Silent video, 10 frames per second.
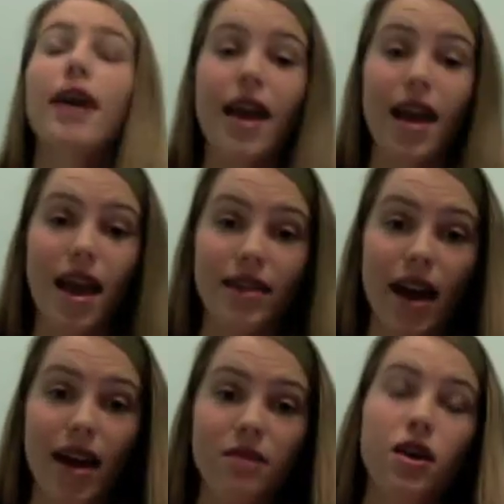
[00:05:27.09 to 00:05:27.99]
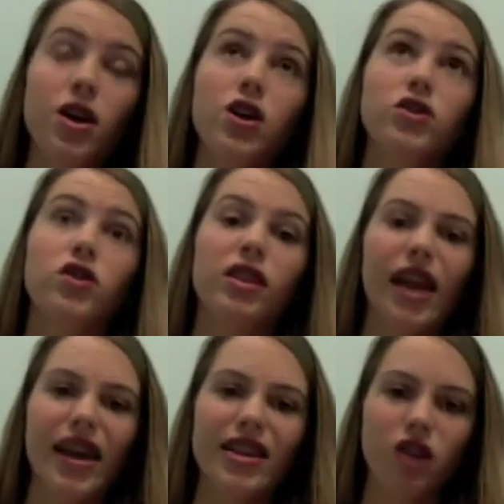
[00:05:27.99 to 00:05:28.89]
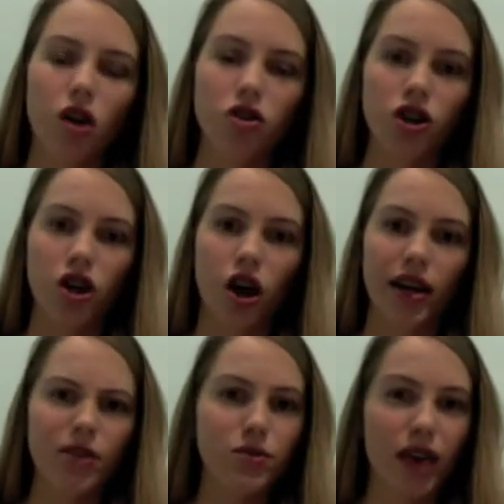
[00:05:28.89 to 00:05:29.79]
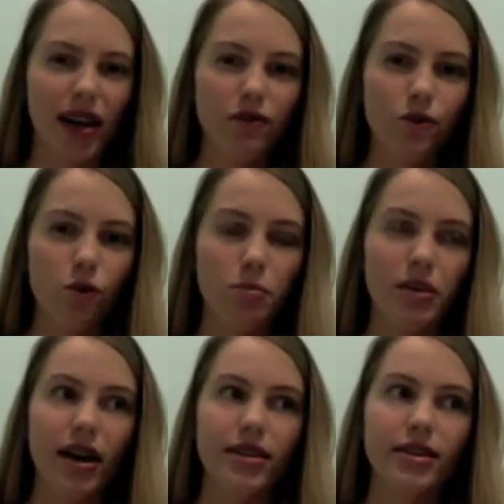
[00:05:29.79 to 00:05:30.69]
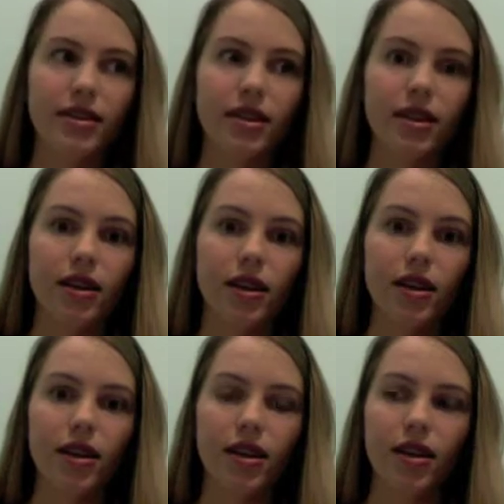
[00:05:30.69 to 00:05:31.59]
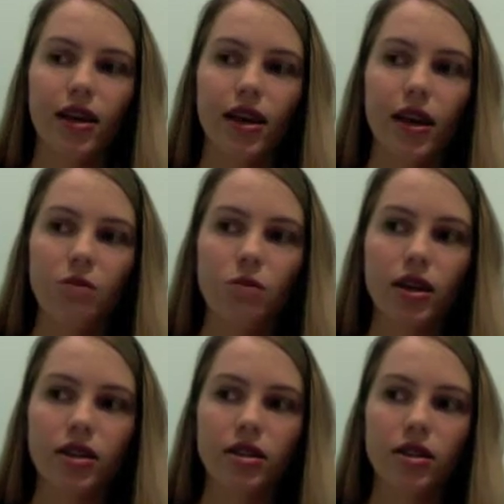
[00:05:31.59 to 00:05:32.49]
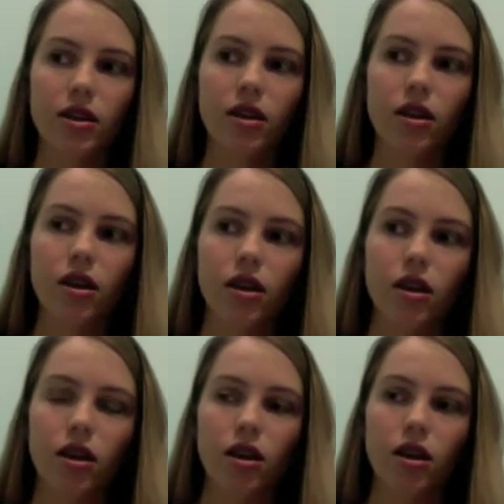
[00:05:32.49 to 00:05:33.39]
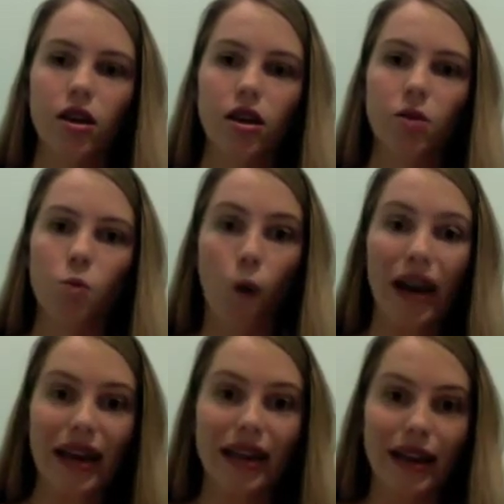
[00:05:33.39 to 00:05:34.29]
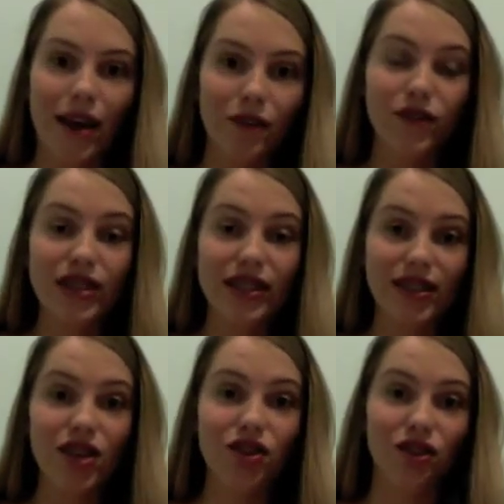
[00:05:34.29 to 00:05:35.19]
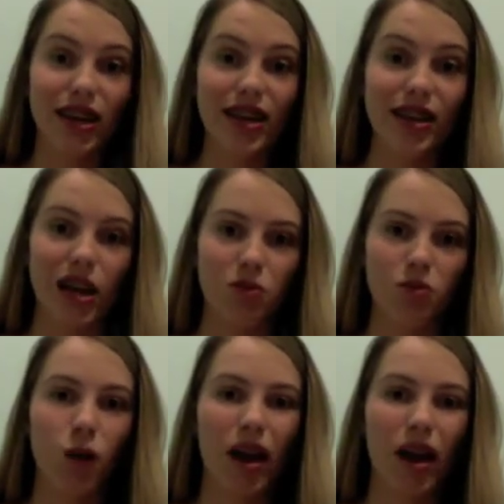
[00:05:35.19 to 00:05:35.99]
And then, so the lights all turn on, and it was kind of cool because it was white. Every single thing in there was white.